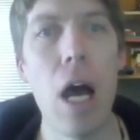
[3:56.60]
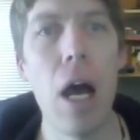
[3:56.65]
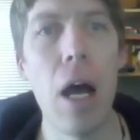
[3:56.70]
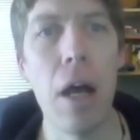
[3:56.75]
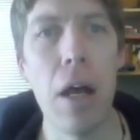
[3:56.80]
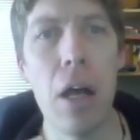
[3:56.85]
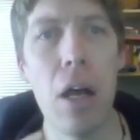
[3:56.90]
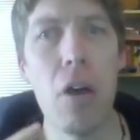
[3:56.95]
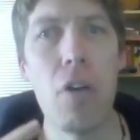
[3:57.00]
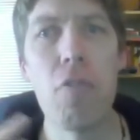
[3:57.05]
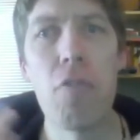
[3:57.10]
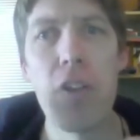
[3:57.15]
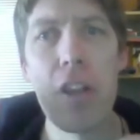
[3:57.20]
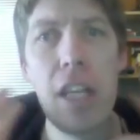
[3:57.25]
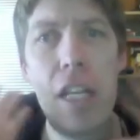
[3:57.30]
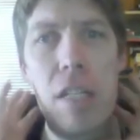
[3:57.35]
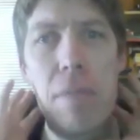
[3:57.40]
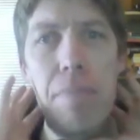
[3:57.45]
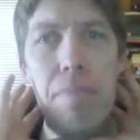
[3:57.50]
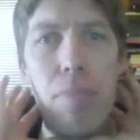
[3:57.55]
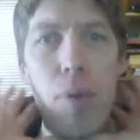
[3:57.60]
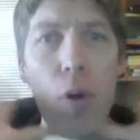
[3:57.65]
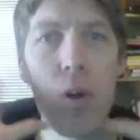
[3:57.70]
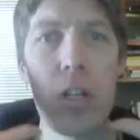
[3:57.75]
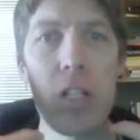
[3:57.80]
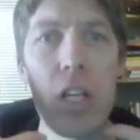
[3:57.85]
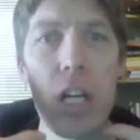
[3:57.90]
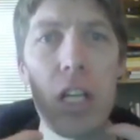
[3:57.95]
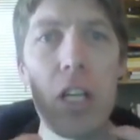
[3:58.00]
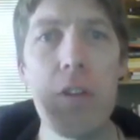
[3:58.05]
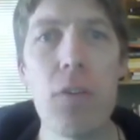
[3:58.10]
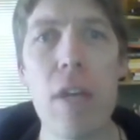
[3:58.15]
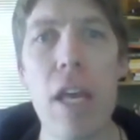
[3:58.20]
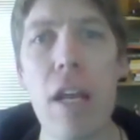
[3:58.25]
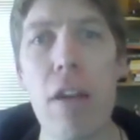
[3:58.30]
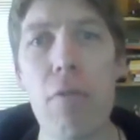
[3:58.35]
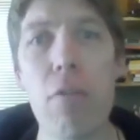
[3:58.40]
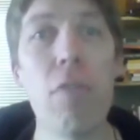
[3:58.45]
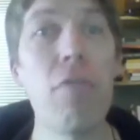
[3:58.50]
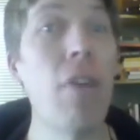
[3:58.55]
for this portion, you get a
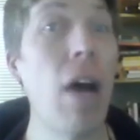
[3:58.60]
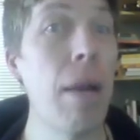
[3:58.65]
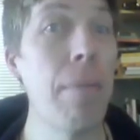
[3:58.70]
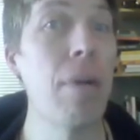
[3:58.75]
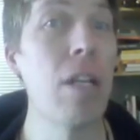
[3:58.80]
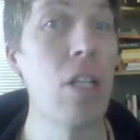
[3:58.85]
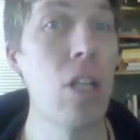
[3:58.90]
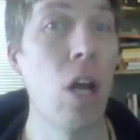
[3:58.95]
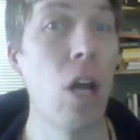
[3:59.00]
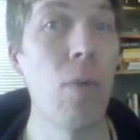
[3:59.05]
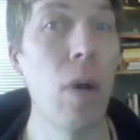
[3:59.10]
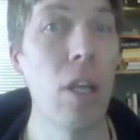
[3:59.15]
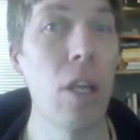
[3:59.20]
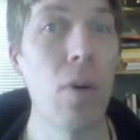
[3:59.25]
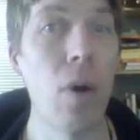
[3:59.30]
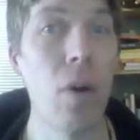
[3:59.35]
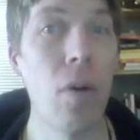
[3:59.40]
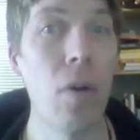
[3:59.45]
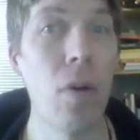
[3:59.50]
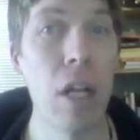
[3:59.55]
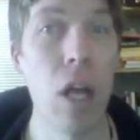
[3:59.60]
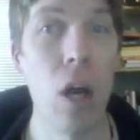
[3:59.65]
refinement on what you already know.